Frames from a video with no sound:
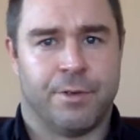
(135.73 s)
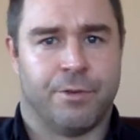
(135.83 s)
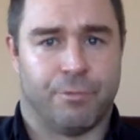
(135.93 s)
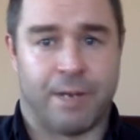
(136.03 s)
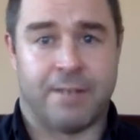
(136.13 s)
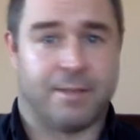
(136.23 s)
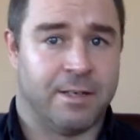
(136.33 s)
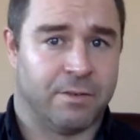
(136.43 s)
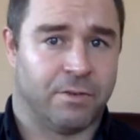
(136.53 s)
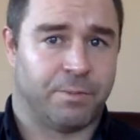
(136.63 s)
The race
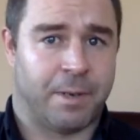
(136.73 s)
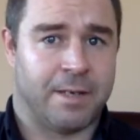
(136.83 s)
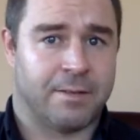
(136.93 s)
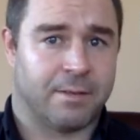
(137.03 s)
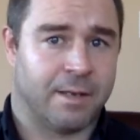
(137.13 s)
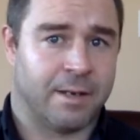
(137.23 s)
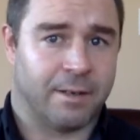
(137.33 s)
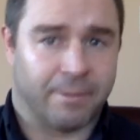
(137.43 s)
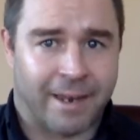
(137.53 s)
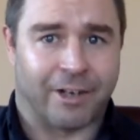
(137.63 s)
into space, and
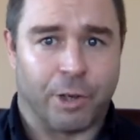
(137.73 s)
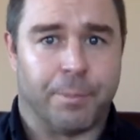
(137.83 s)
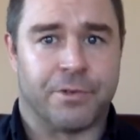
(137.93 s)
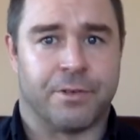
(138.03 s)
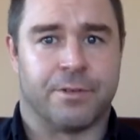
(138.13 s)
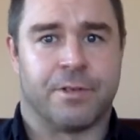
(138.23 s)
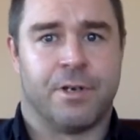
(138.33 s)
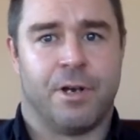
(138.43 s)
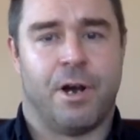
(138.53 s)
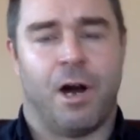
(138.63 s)
that encompasses
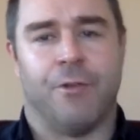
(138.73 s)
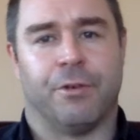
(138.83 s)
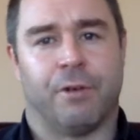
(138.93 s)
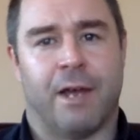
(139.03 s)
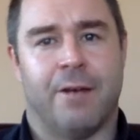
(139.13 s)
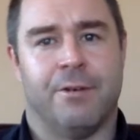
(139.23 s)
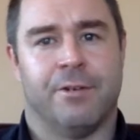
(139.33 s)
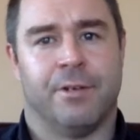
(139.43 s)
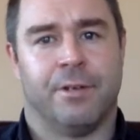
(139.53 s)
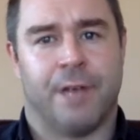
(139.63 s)
on the ground
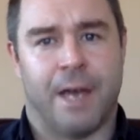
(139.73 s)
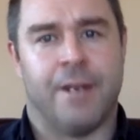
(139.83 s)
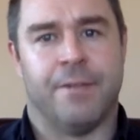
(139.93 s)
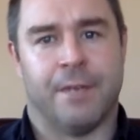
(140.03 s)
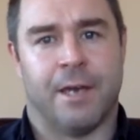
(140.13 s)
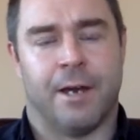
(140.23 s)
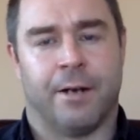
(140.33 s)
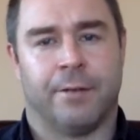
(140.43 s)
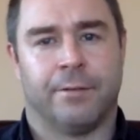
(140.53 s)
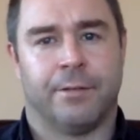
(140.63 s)
and in the
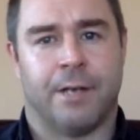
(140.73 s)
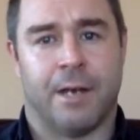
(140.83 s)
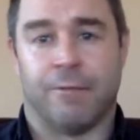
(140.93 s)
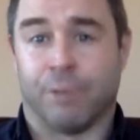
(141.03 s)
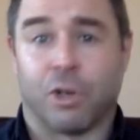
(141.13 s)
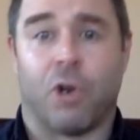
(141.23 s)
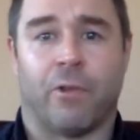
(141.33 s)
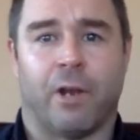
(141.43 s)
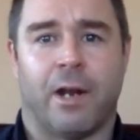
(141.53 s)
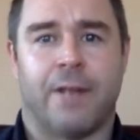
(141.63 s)
air. And if we're calling
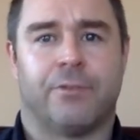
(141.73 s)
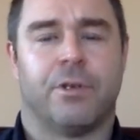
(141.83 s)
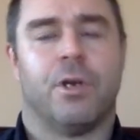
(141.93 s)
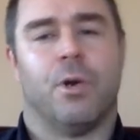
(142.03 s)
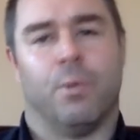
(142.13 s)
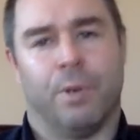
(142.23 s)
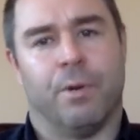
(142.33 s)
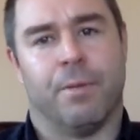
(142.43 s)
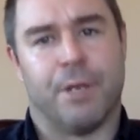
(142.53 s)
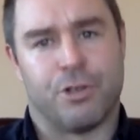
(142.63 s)
the lineouts, we
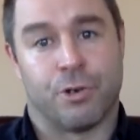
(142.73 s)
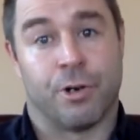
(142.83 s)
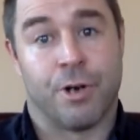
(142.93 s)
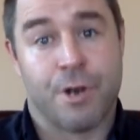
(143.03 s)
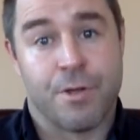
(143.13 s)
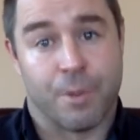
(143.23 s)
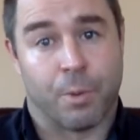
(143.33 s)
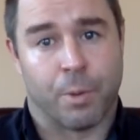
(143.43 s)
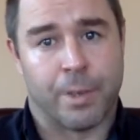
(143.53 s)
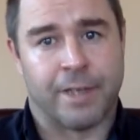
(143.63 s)
want to make sure that
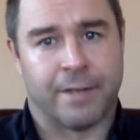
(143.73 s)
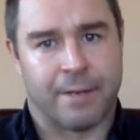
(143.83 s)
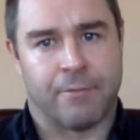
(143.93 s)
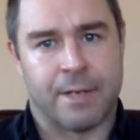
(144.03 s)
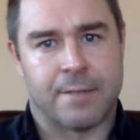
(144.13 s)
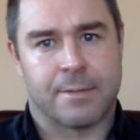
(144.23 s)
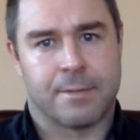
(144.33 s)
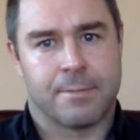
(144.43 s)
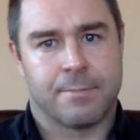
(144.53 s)
we're winning that race.